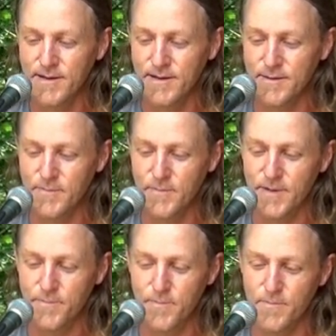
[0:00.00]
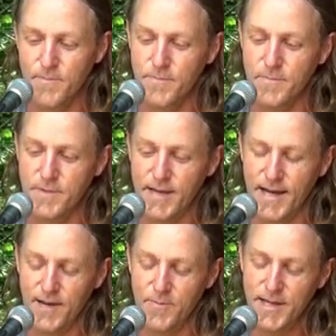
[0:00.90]
Um, and the
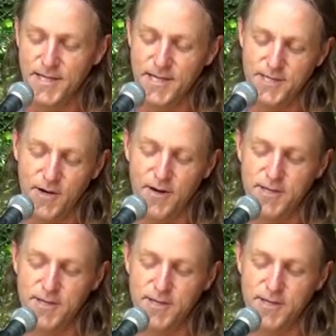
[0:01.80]
guy who made the guitar,